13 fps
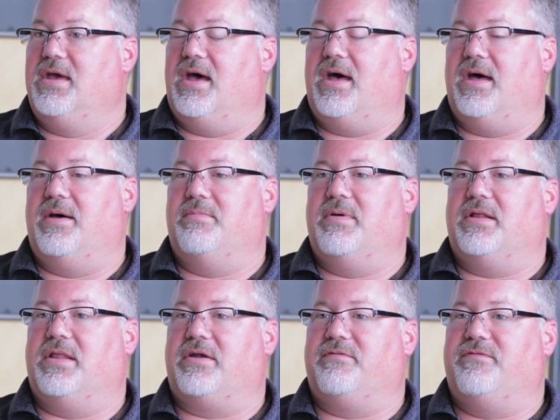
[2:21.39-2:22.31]
A
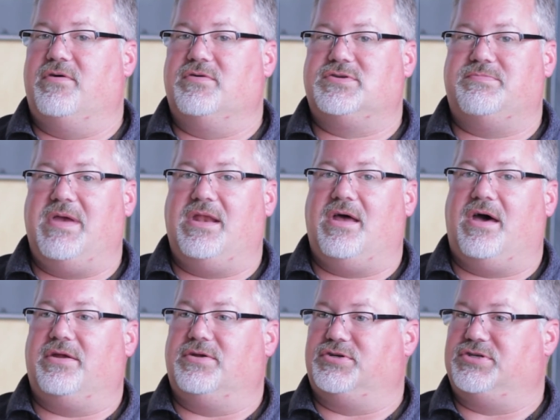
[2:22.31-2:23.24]
lot of folks may
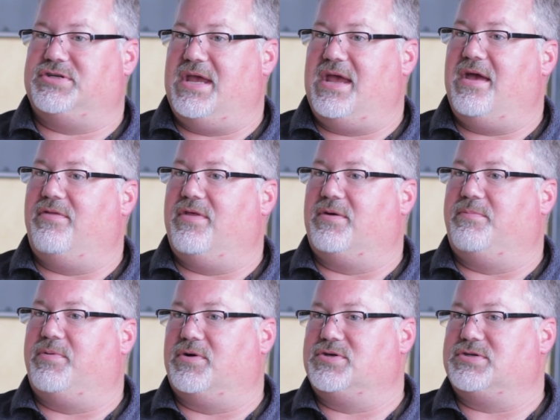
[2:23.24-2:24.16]
not understand that a
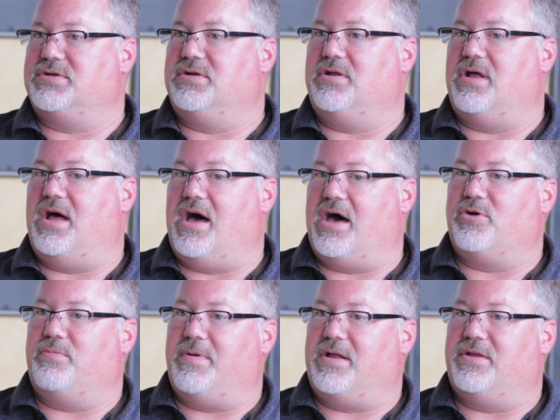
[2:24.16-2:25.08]
personal
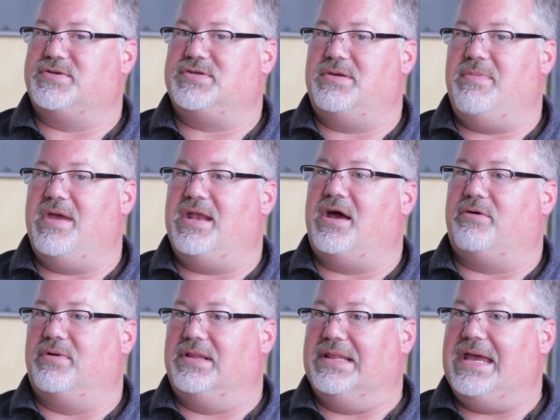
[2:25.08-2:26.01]
auto policy may not
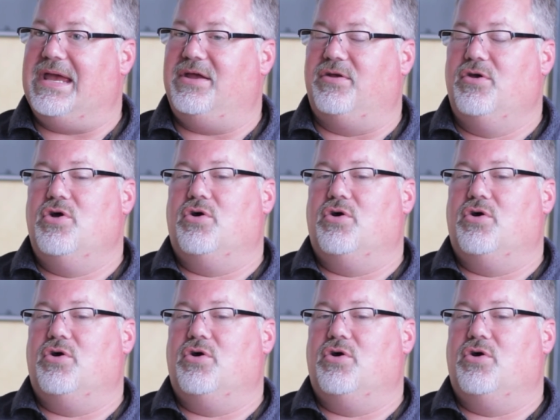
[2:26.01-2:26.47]
relate